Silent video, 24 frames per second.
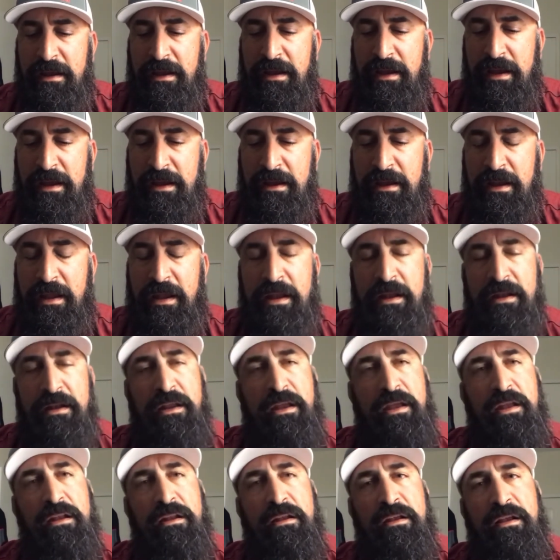
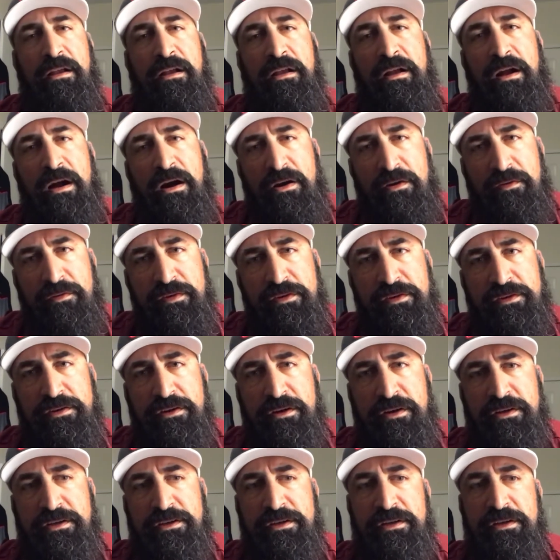in golf
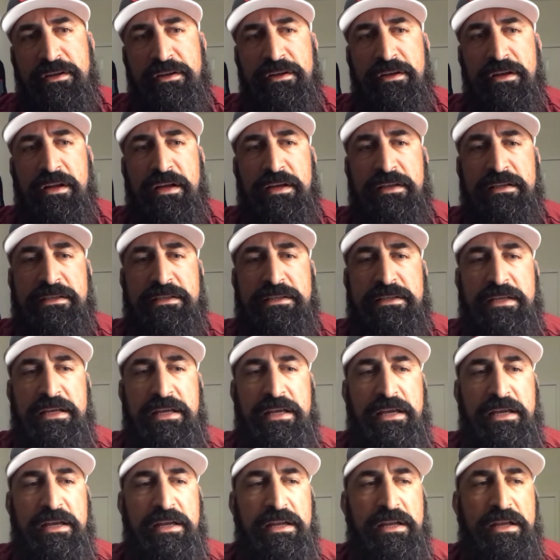instruction. I
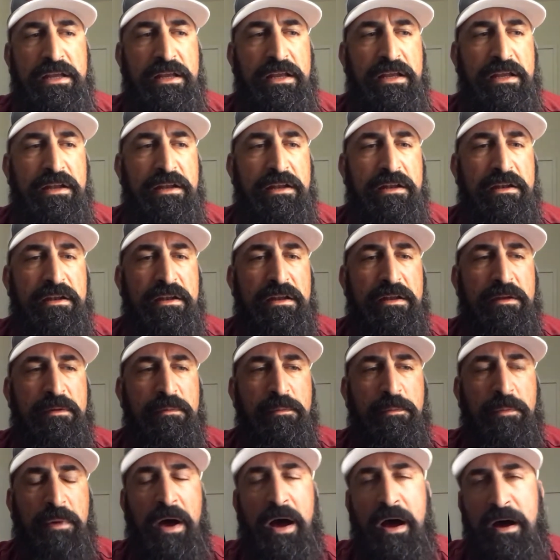see it in
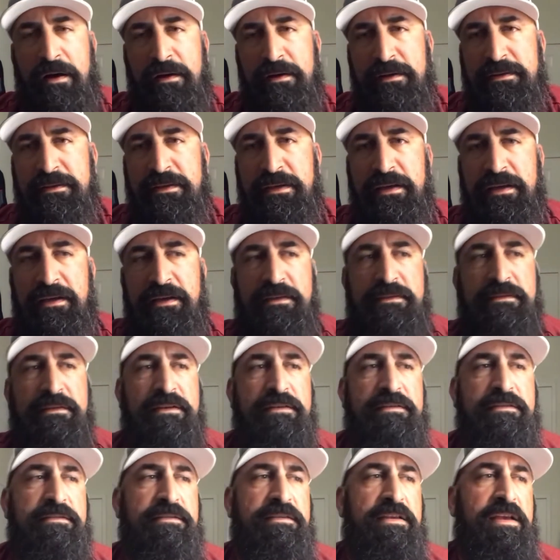politics. I
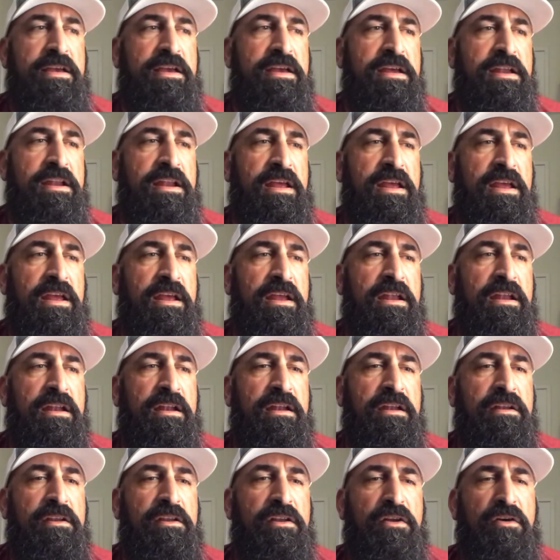see it
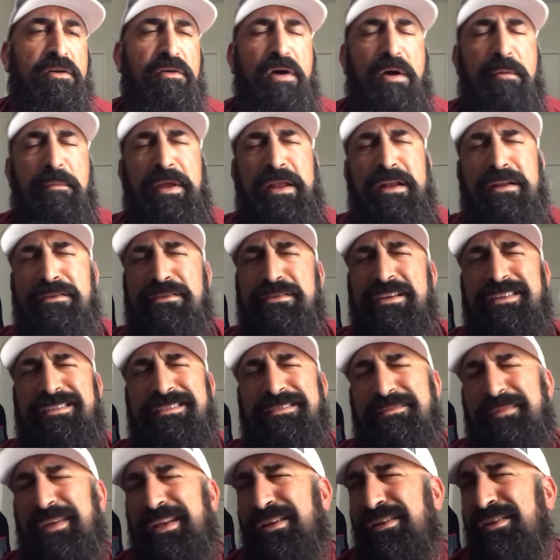in,
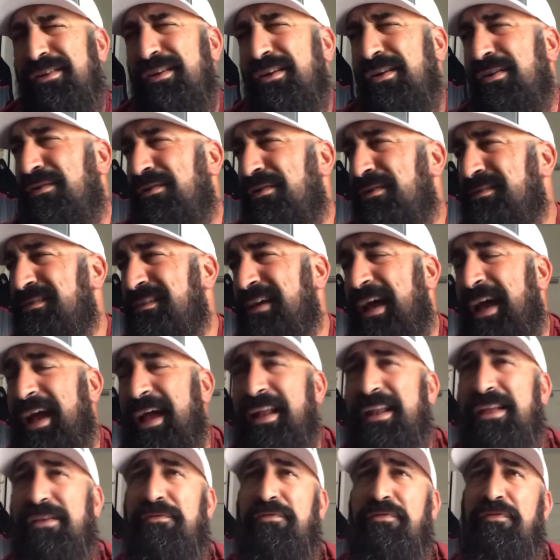Jesus, man, you could go onto
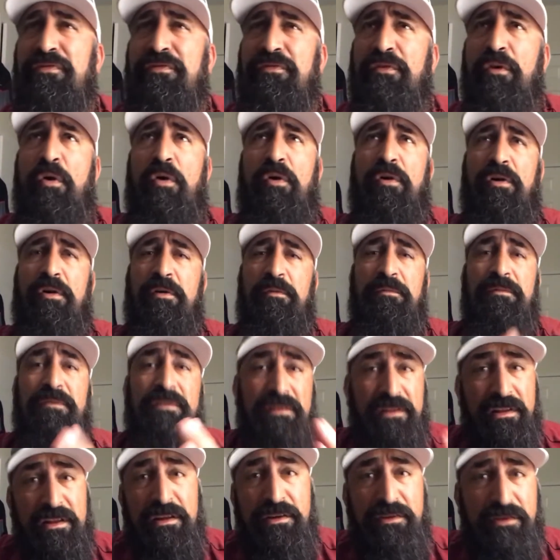any
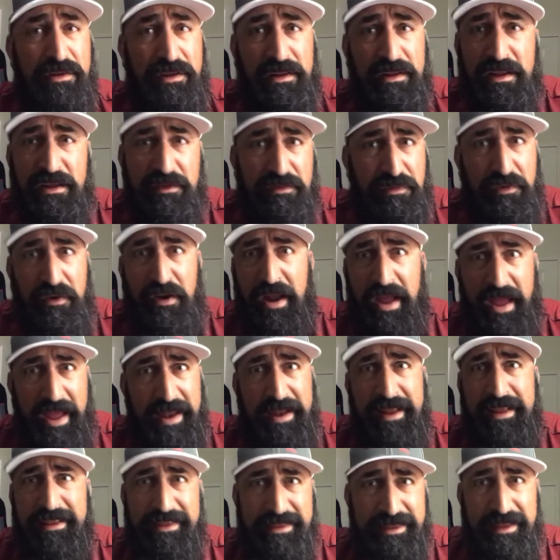forum literally for
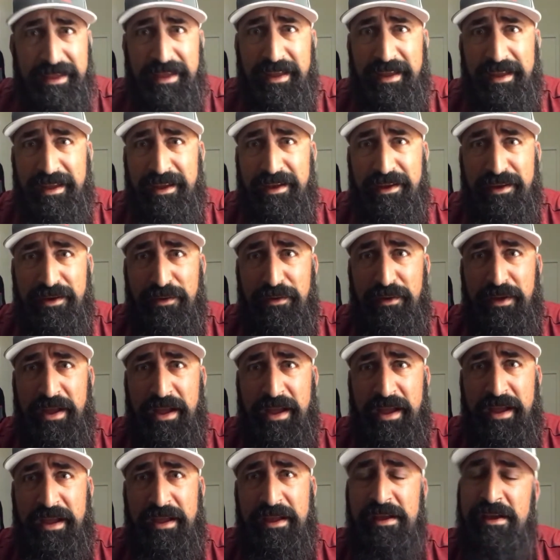anything,
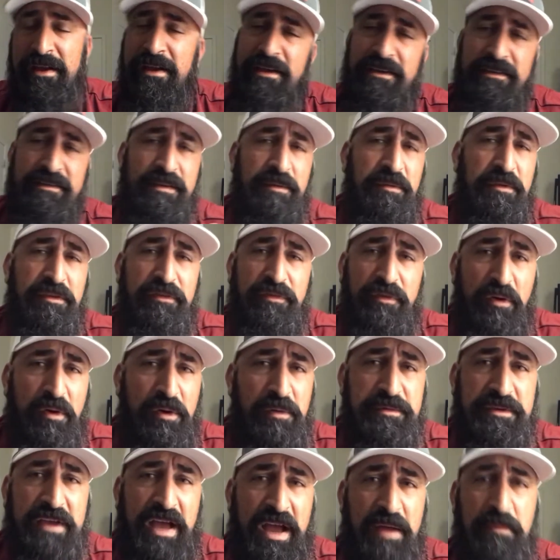okay? Some of the
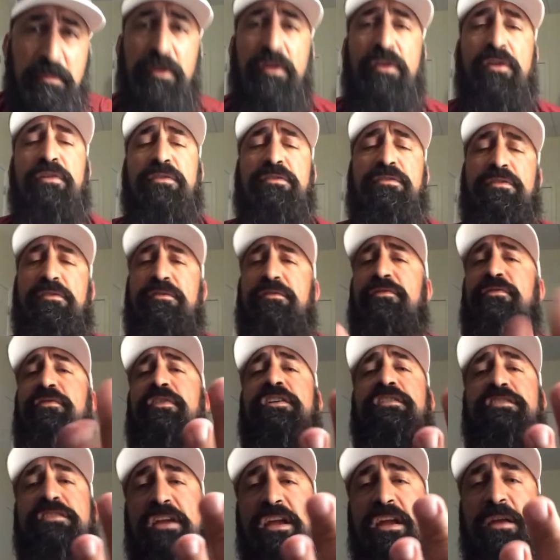forums I belong to,
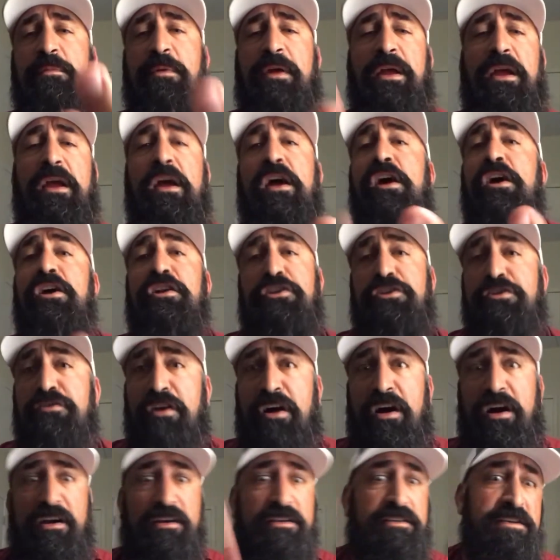fish keeping,
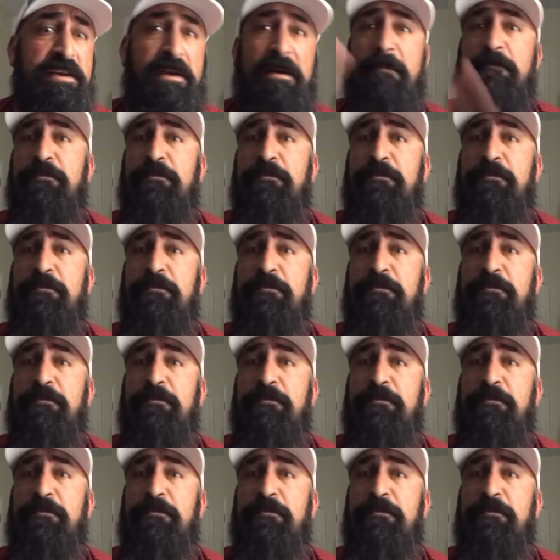trucks,